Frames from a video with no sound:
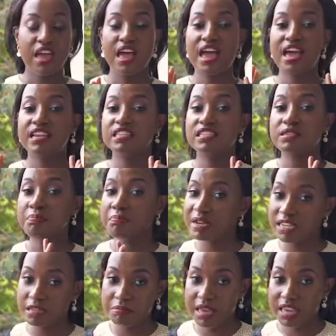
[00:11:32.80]
and
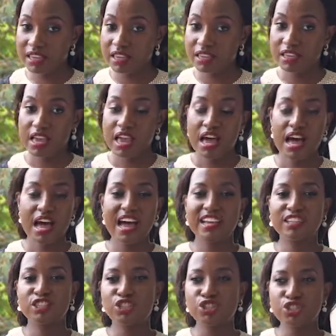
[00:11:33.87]
money making are
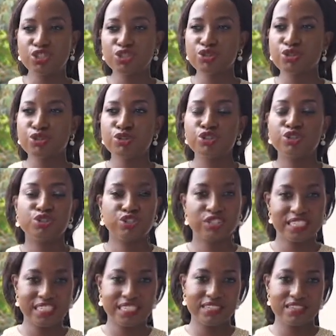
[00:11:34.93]
two
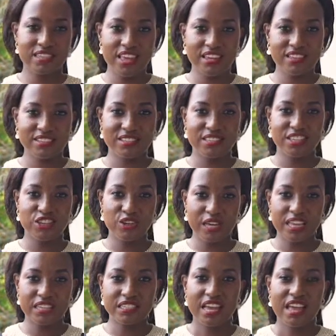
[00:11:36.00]
twisted things, you
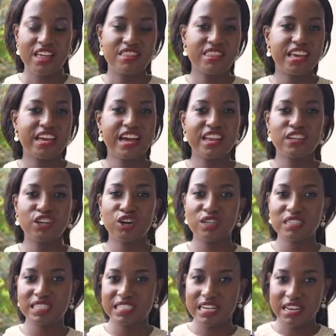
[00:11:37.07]
get. They can
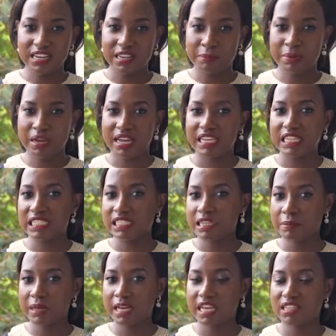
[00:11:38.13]
cause dilemma in
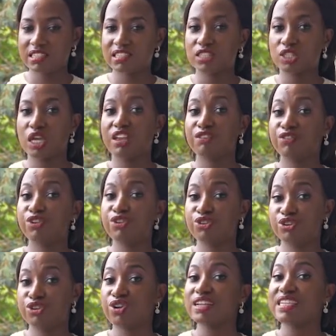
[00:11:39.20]
some cases if you
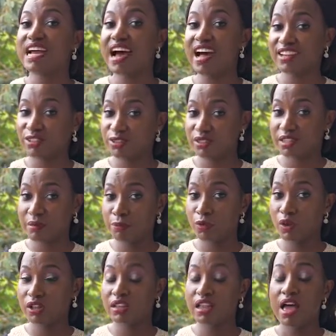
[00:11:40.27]
do not handle them
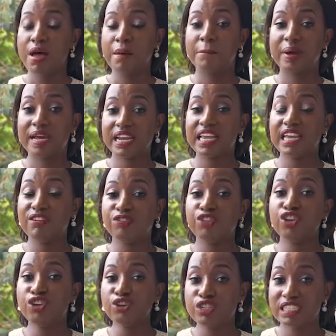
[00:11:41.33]
well. But if
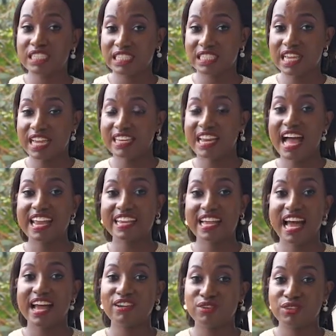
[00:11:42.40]
you decide and
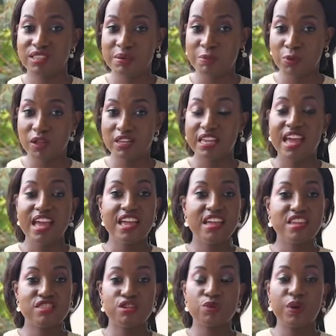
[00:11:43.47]
handle them well
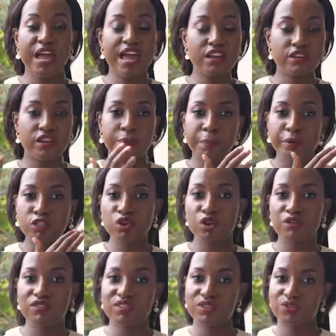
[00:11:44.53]
in the way and put
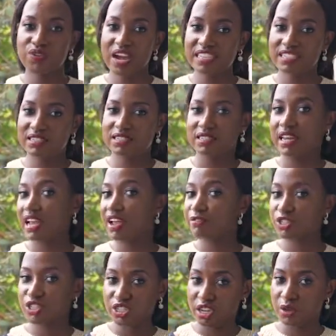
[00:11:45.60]
all these factors that I have
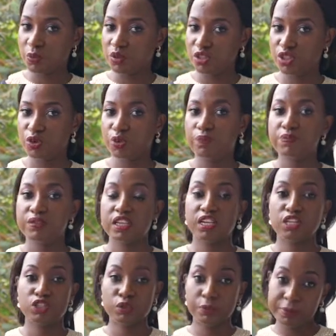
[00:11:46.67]
shared with you
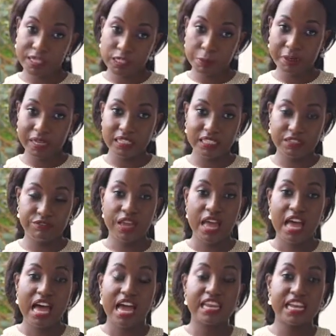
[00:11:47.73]
into perspective
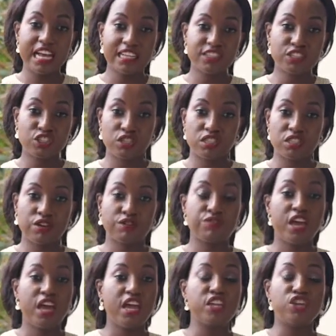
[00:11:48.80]
and ask yourself,
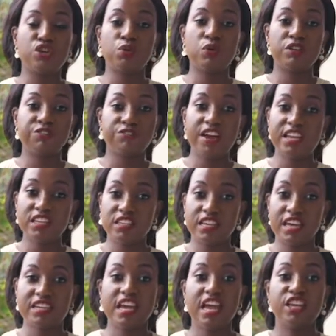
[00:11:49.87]
you will find
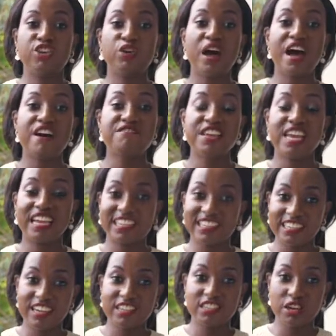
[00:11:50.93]
that you have a
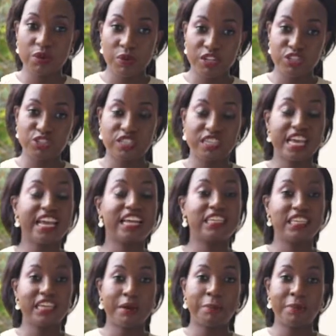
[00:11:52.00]
clear direction, a
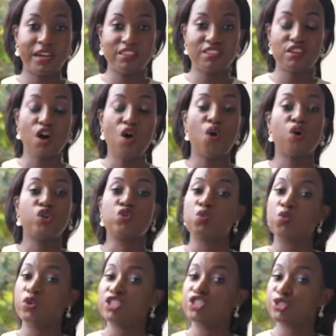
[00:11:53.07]
clear path
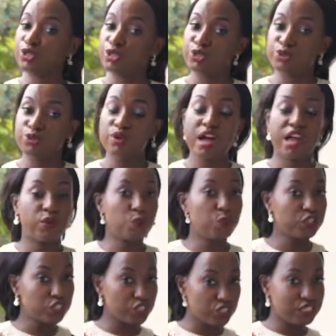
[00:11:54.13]
on which to do and
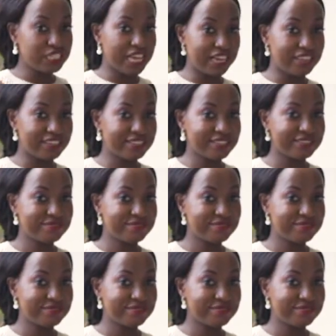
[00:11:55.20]
which to take.